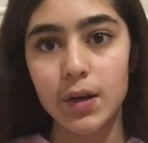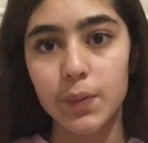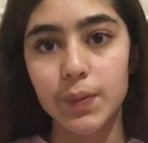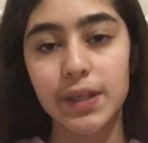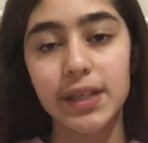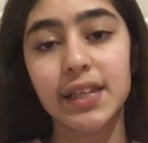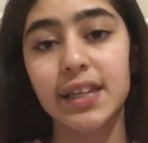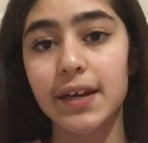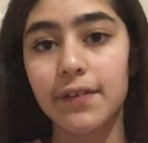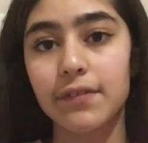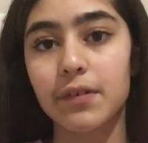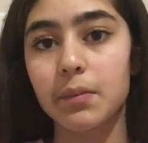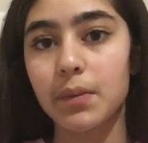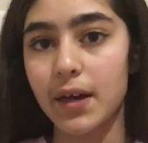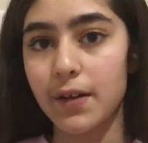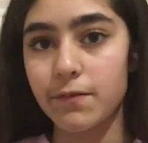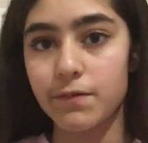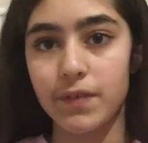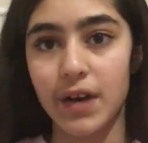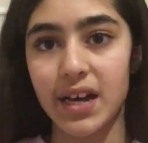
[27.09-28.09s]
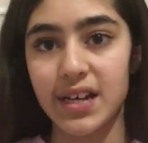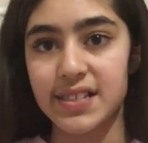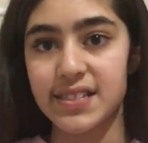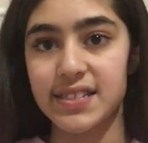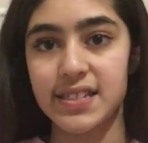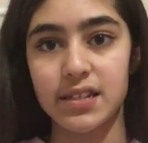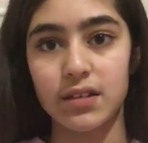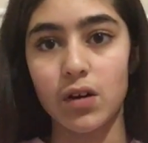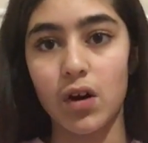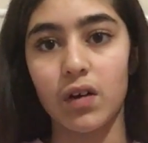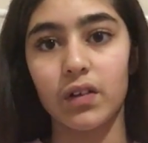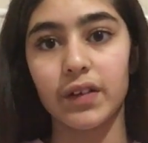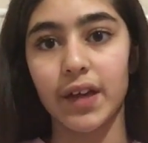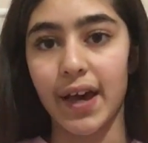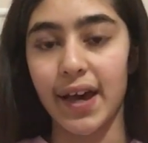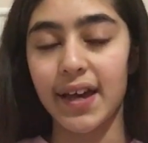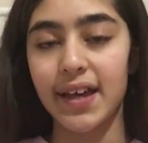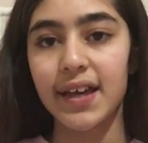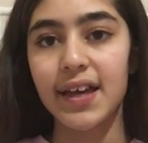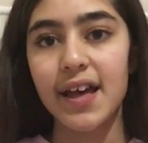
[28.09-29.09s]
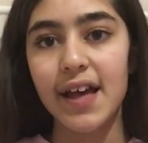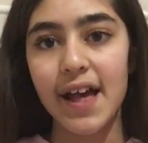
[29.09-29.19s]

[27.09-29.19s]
We could give them advice and all that.